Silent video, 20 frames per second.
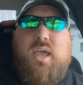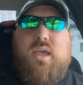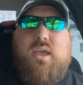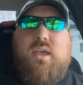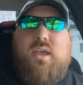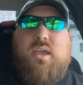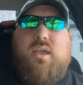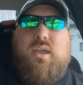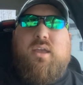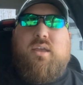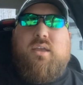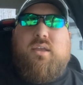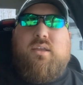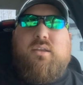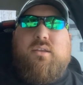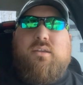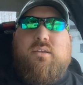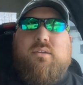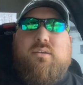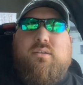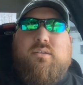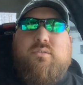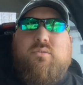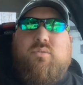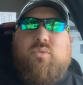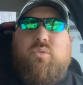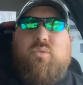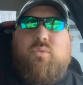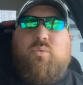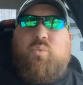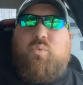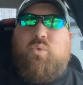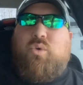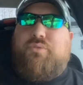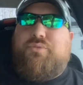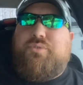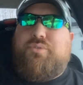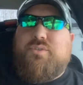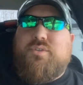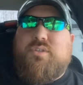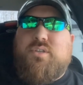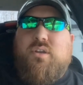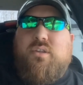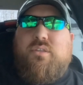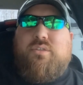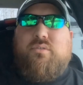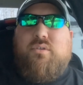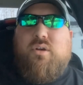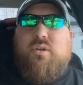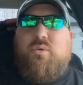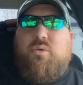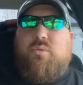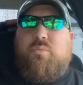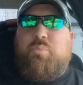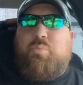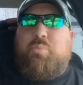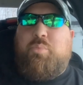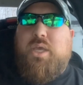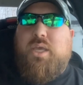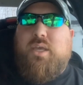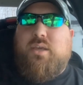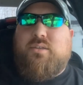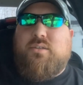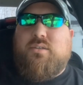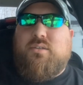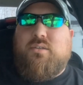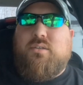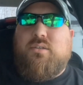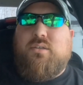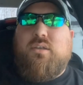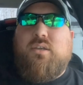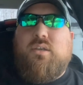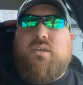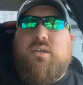And Wolford's going to throw picks.